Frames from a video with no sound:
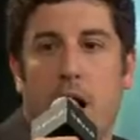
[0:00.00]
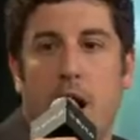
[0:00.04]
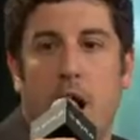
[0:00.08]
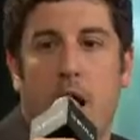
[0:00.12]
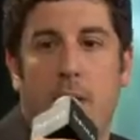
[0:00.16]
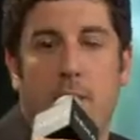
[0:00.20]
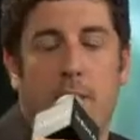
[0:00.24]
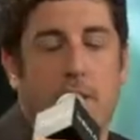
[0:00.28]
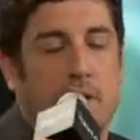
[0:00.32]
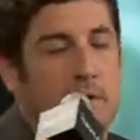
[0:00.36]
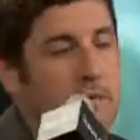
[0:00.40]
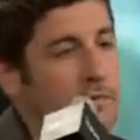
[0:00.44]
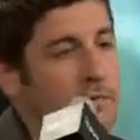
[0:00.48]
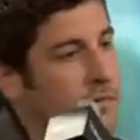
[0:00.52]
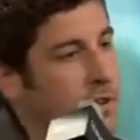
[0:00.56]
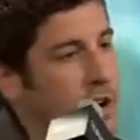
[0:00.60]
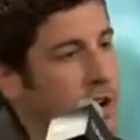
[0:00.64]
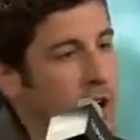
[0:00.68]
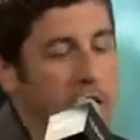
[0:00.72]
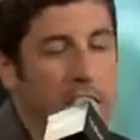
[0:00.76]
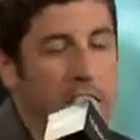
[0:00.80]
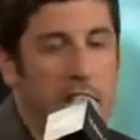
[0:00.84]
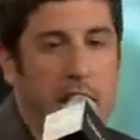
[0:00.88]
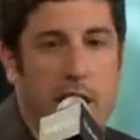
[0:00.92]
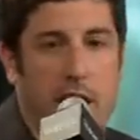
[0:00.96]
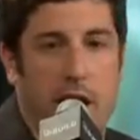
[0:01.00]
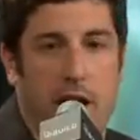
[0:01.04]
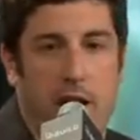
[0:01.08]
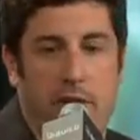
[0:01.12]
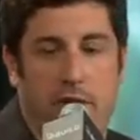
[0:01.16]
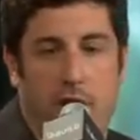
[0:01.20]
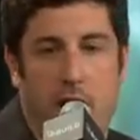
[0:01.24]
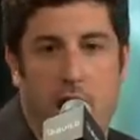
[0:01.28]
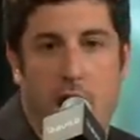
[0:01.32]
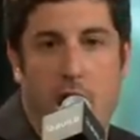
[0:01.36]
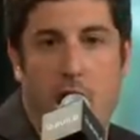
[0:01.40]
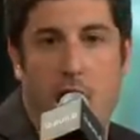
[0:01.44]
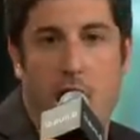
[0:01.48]
I'm a very
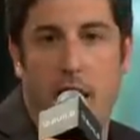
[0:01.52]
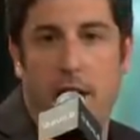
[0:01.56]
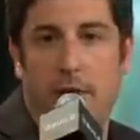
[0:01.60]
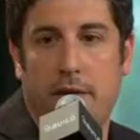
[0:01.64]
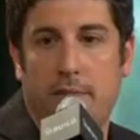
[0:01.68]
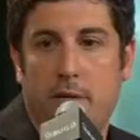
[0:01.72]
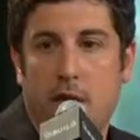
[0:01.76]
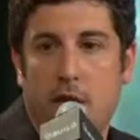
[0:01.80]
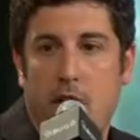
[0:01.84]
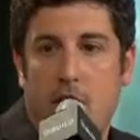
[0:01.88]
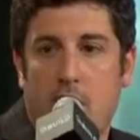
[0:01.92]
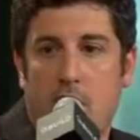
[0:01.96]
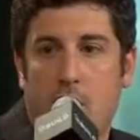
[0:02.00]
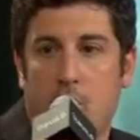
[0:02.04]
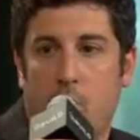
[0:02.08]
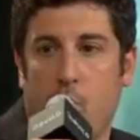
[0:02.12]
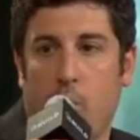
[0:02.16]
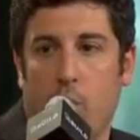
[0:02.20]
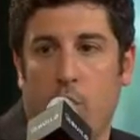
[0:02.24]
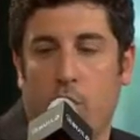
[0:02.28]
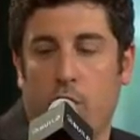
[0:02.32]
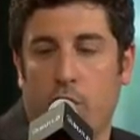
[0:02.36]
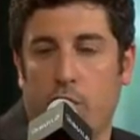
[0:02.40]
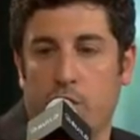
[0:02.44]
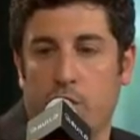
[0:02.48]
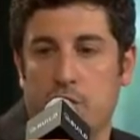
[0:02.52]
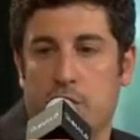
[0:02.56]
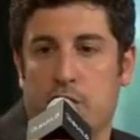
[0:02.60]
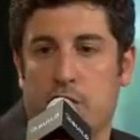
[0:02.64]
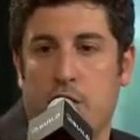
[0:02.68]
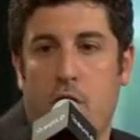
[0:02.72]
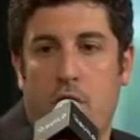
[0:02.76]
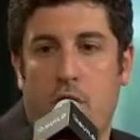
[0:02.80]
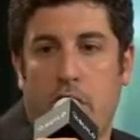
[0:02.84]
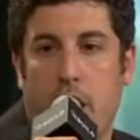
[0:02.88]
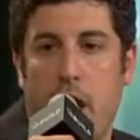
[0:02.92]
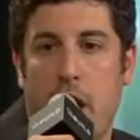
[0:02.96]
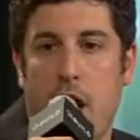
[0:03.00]
negative guy. World is
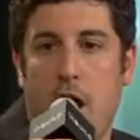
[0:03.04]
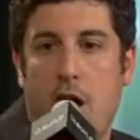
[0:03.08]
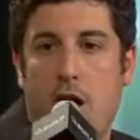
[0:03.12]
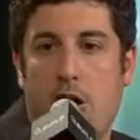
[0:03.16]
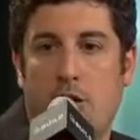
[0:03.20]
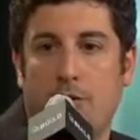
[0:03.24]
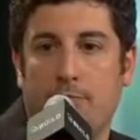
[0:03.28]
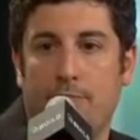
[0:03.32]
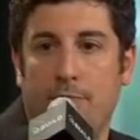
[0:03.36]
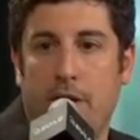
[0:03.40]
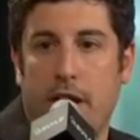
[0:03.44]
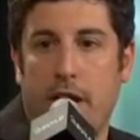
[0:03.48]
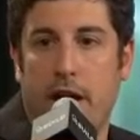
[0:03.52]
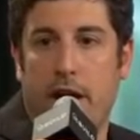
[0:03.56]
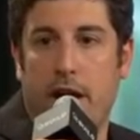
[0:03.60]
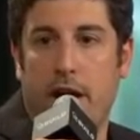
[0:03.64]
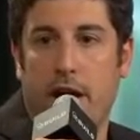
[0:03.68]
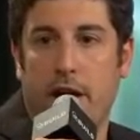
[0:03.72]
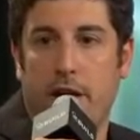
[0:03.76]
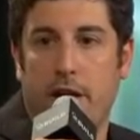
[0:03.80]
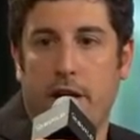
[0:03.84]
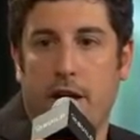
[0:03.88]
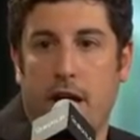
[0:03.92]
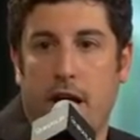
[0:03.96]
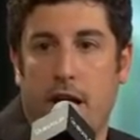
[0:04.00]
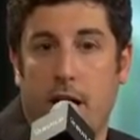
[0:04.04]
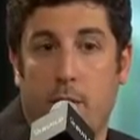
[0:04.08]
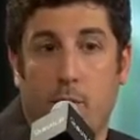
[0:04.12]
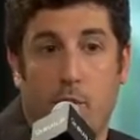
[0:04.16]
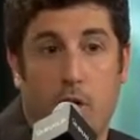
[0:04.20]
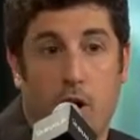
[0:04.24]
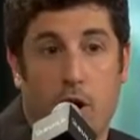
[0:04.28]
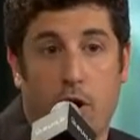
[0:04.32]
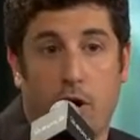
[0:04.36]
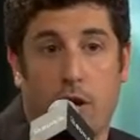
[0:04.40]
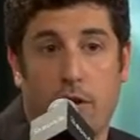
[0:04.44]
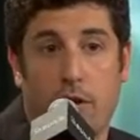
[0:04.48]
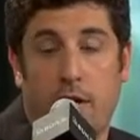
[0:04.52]
going to hell, and
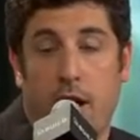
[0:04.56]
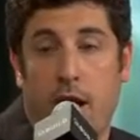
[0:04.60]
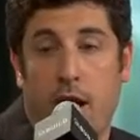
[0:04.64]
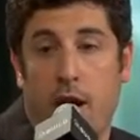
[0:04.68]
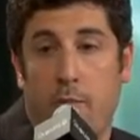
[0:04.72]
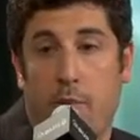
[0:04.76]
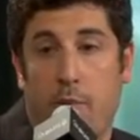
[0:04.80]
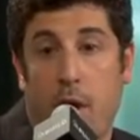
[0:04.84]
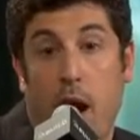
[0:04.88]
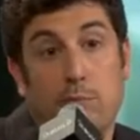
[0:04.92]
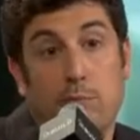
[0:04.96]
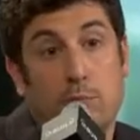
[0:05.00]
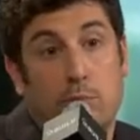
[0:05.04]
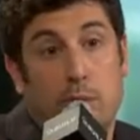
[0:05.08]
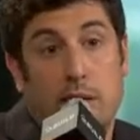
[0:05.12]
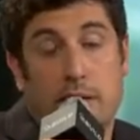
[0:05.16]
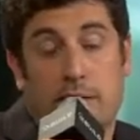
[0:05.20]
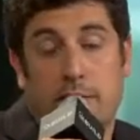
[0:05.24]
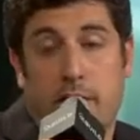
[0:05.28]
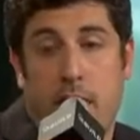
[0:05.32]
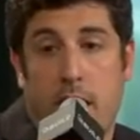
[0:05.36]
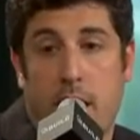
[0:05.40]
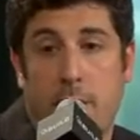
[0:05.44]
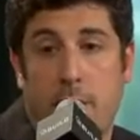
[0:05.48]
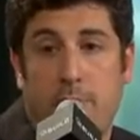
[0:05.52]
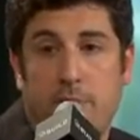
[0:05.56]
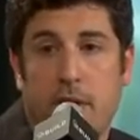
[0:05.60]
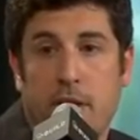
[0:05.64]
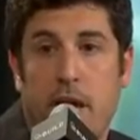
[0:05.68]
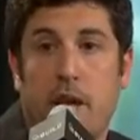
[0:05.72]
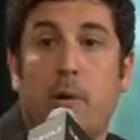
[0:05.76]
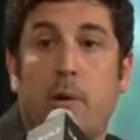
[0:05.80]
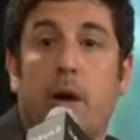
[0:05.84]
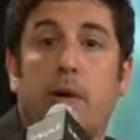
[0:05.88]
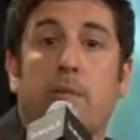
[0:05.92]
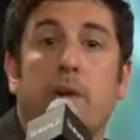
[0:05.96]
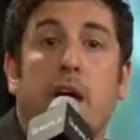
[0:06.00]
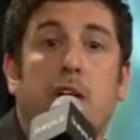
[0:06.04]
we're all going to die, probably today.
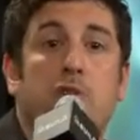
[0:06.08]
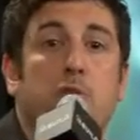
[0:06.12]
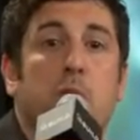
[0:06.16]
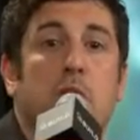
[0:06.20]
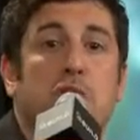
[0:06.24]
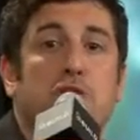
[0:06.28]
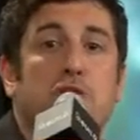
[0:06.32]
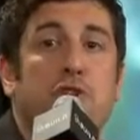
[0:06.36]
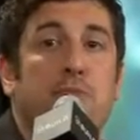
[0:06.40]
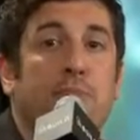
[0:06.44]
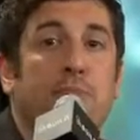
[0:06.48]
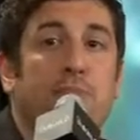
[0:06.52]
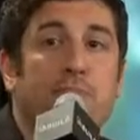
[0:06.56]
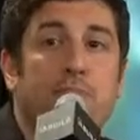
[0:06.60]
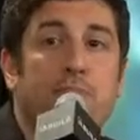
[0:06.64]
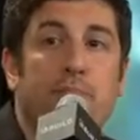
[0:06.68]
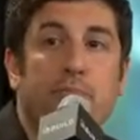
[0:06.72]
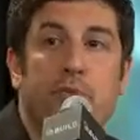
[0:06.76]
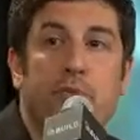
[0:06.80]
Anyway, next question.